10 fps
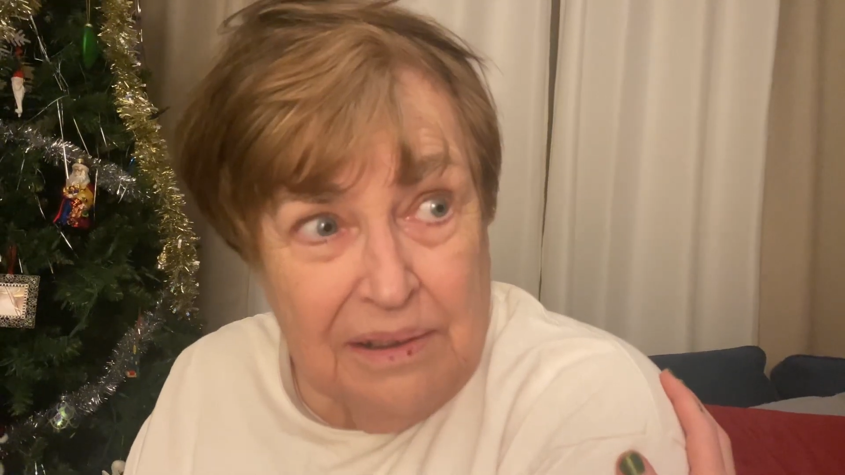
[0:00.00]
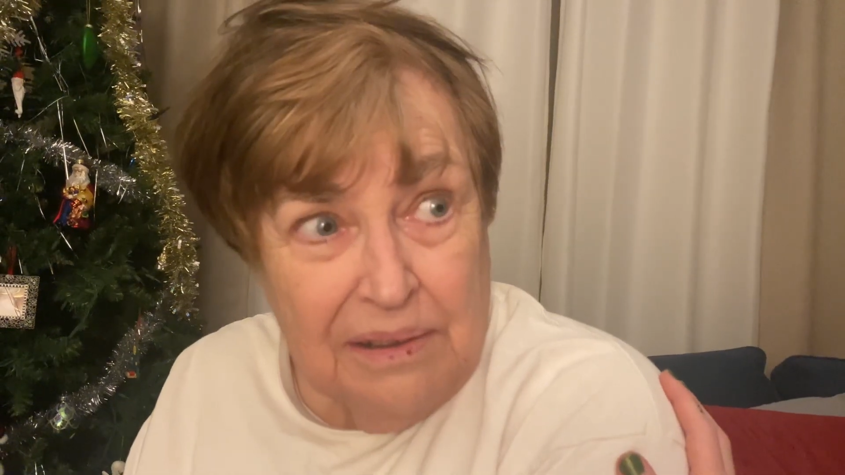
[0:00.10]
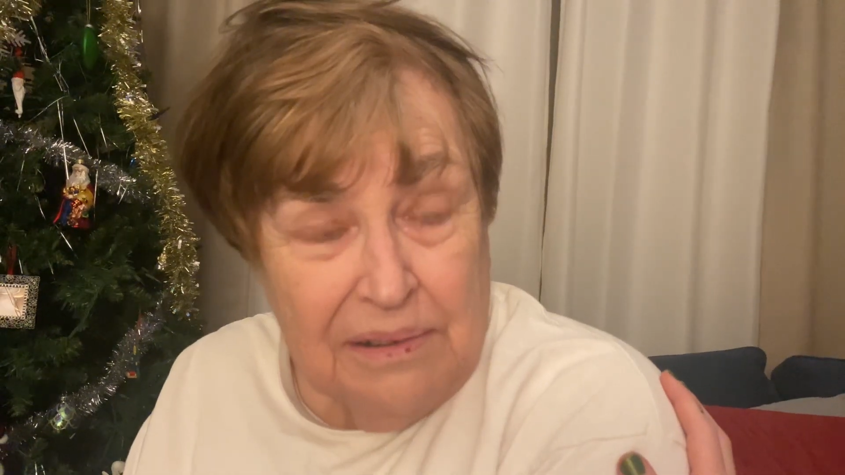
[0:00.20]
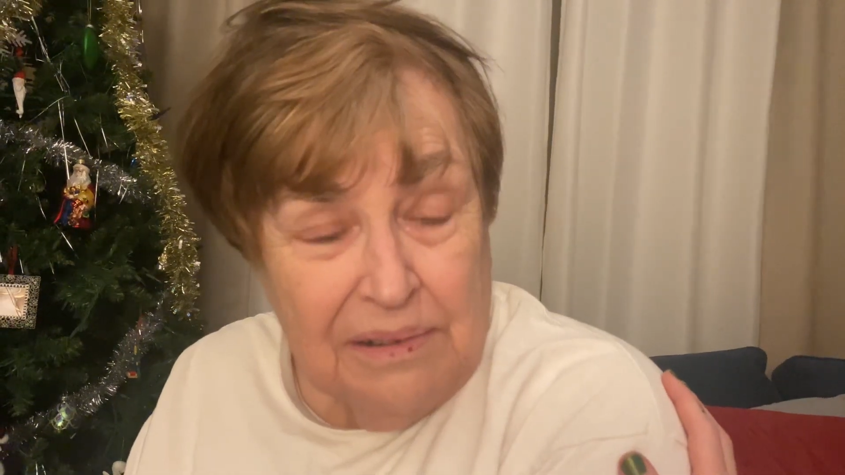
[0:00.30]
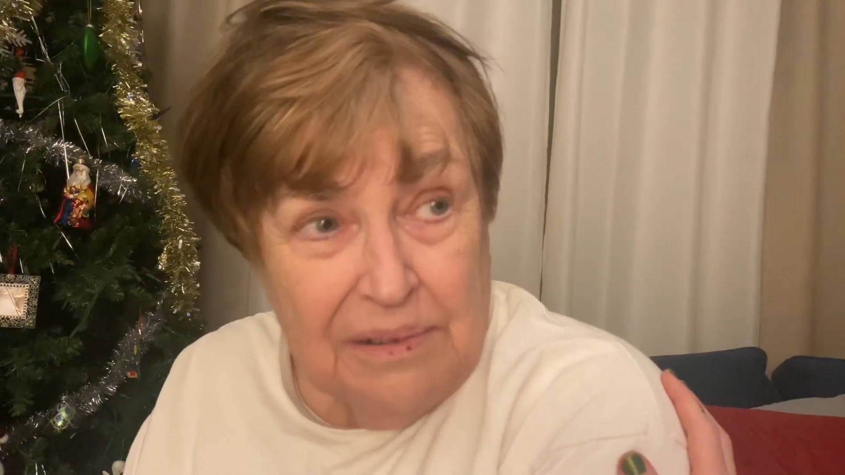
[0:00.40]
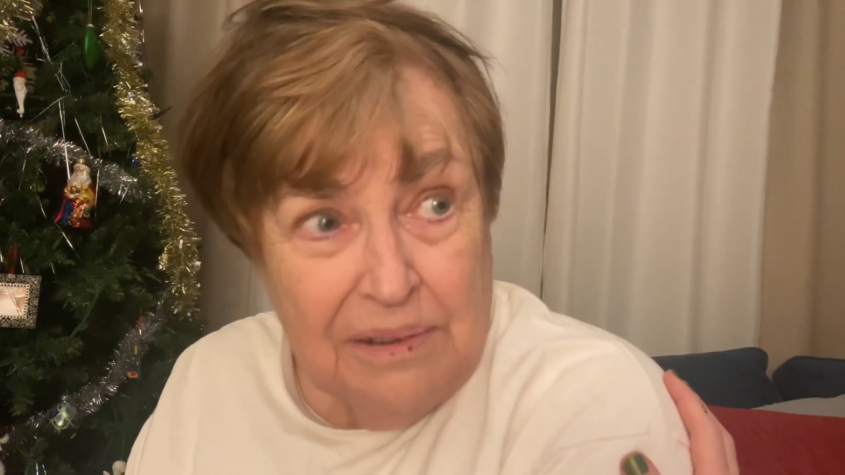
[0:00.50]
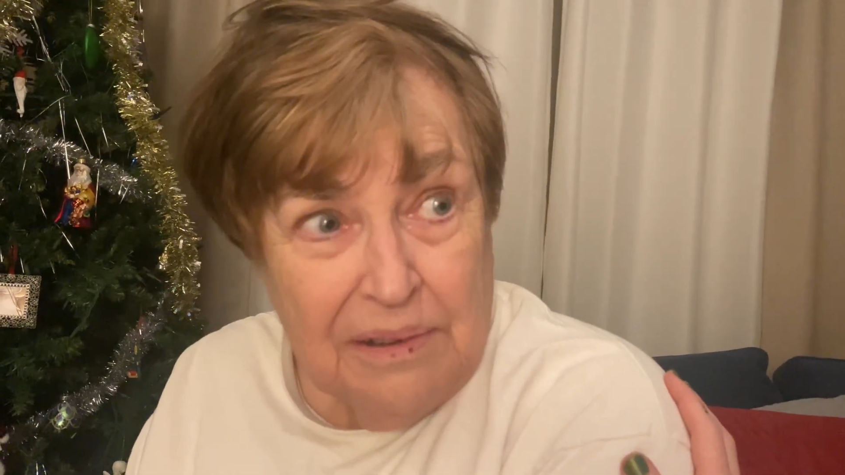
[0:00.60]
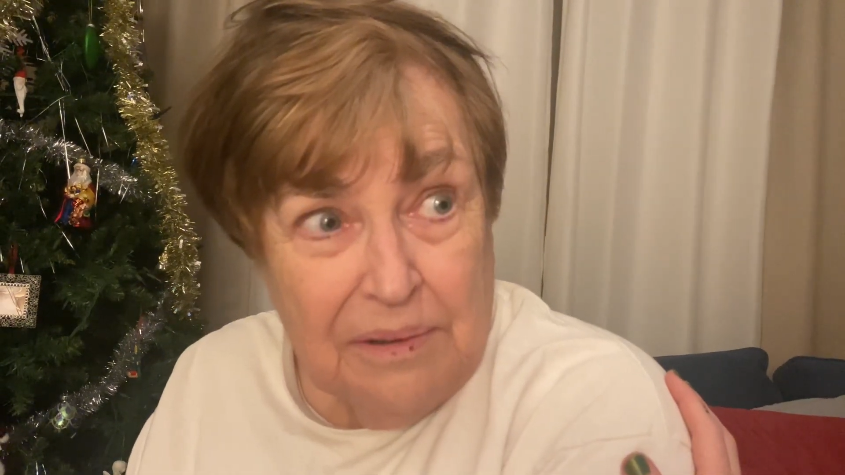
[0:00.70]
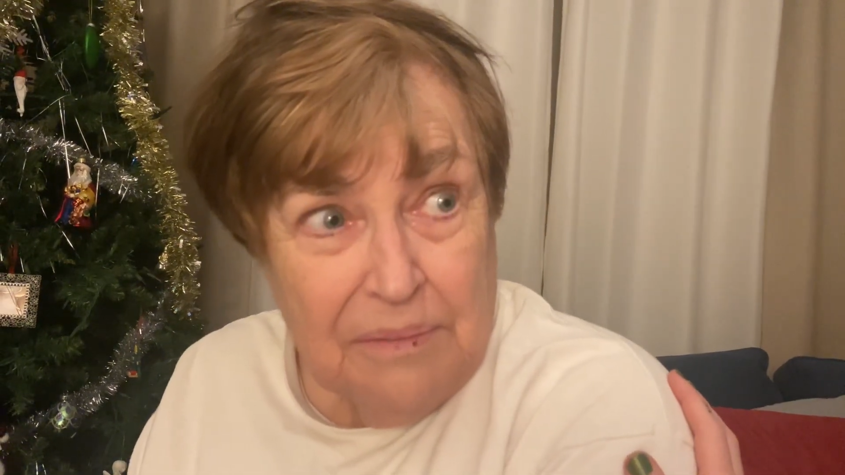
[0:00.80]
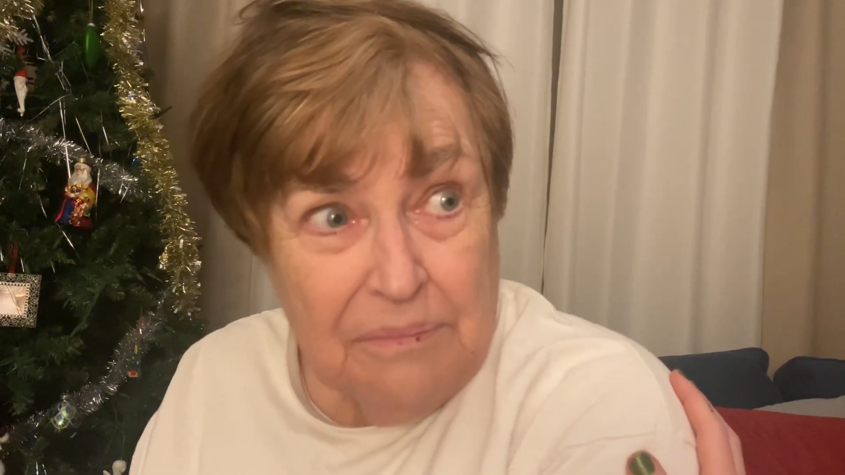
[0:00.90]
We're here.
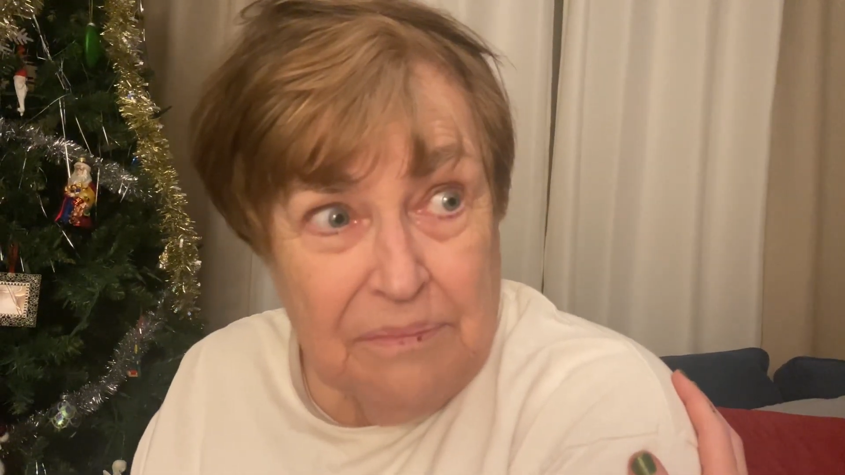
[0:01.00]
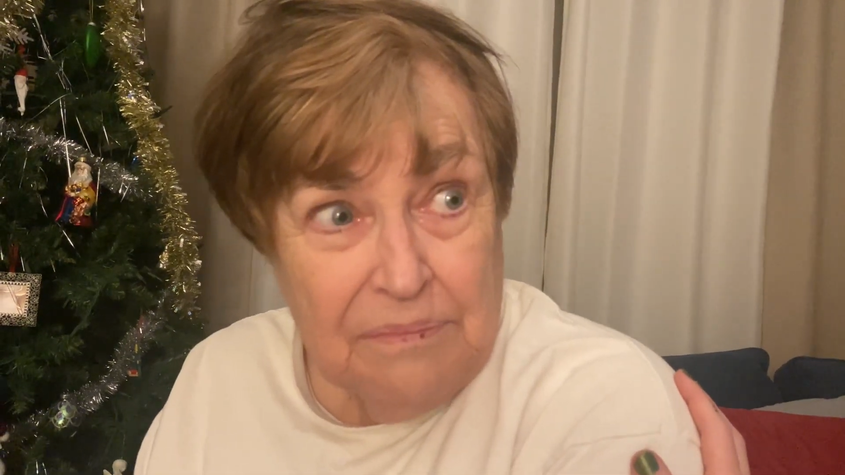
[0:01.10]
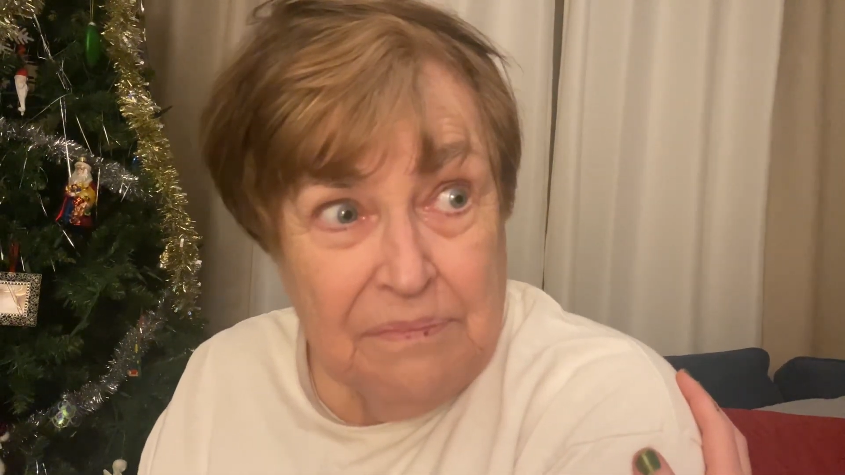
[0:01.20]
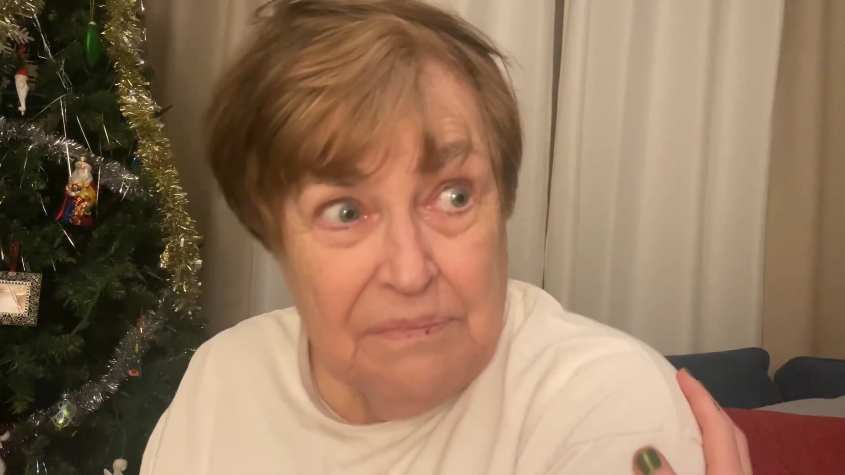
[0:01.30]
We're still mm-hmm.